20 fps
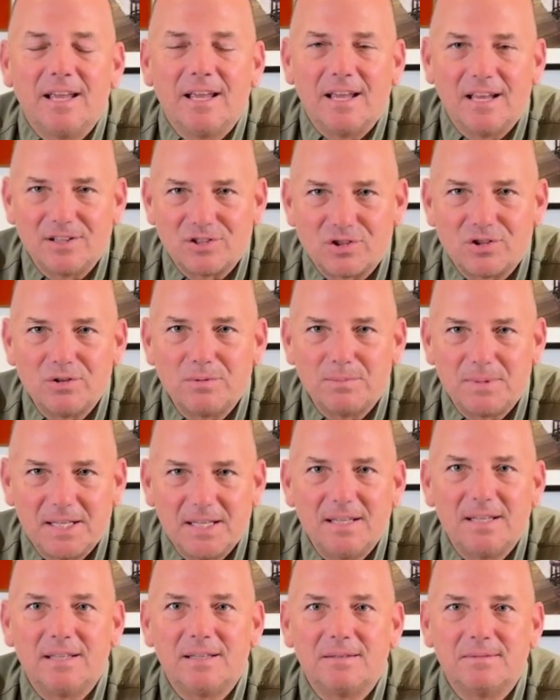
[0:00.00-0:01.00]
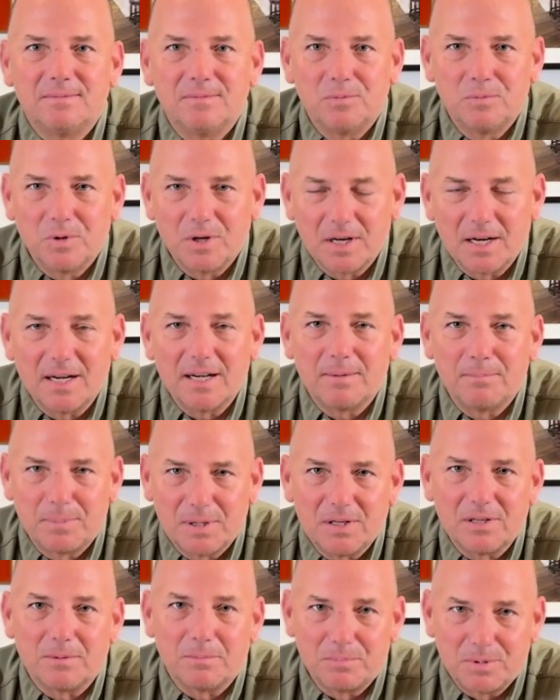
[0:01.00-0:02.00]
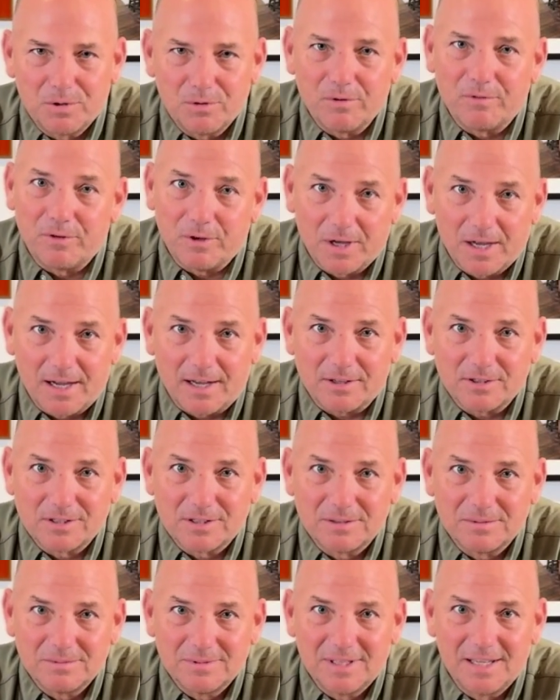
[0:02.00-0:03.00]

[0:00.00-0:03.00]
It should be, we're going to build a beautiful house.